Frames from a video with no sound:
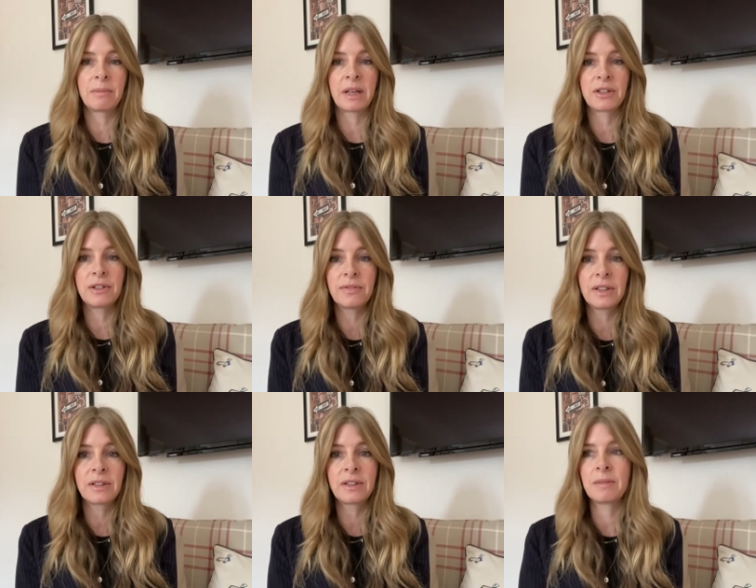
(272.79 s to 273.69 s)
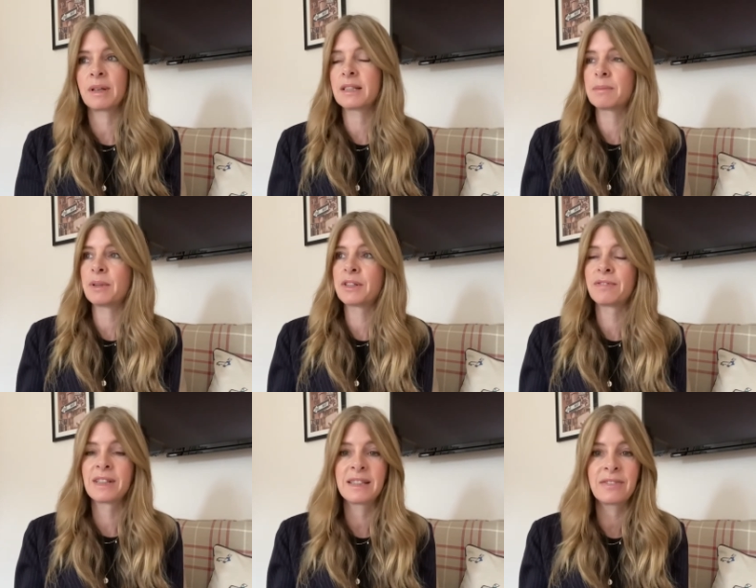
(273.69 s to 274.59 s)
It makes you feel good. It makes the person
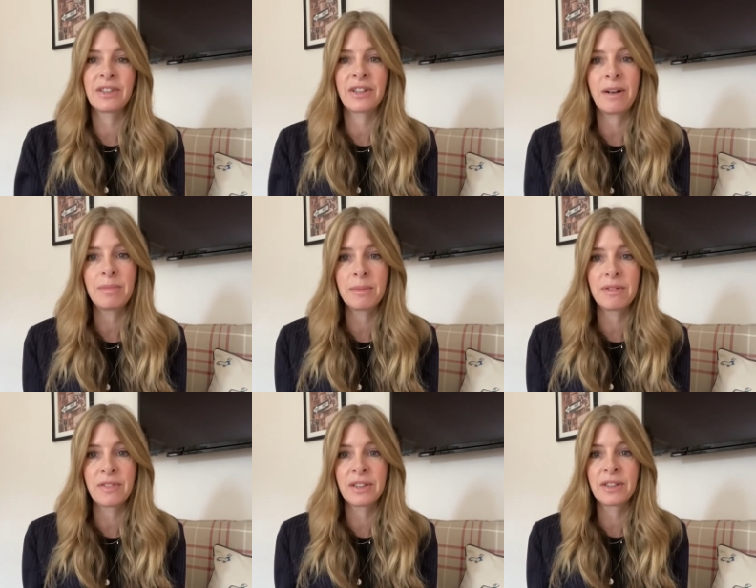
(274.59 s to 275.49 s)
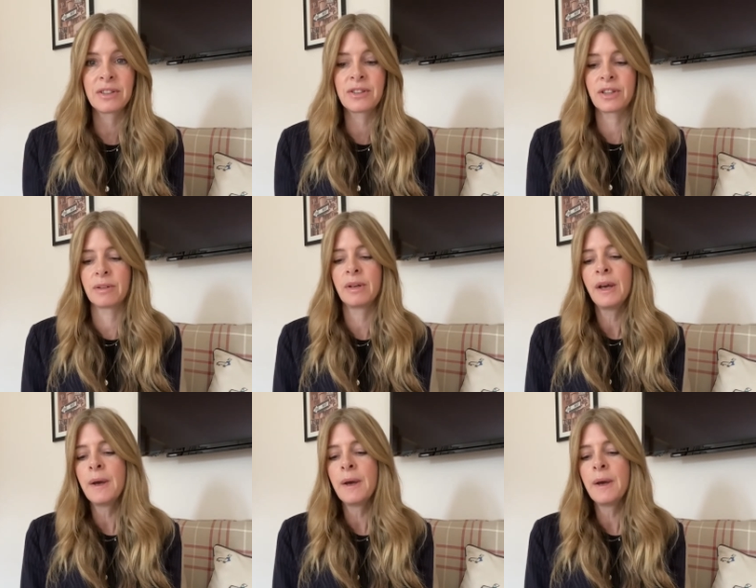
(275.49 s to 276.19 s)
receiving the compliment feel good too.